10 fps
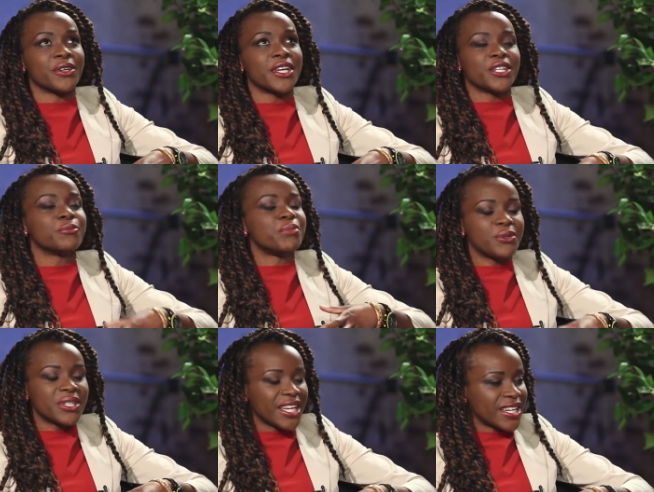the
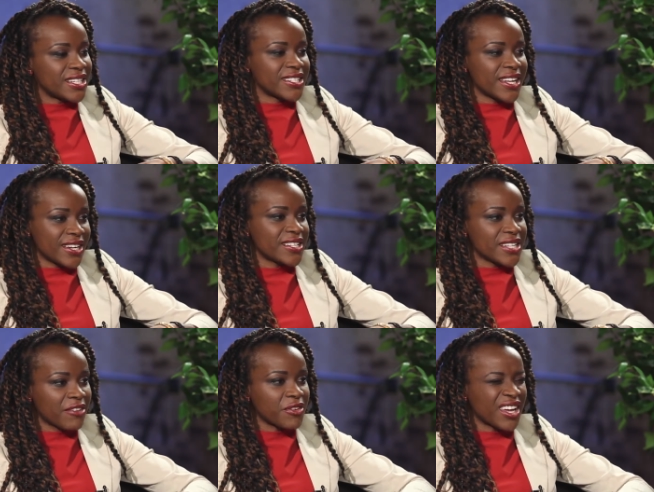beauty that is
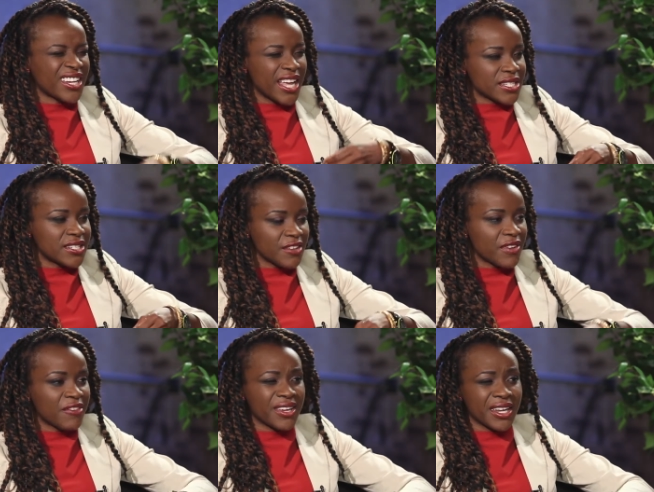Africa, the essence of Africa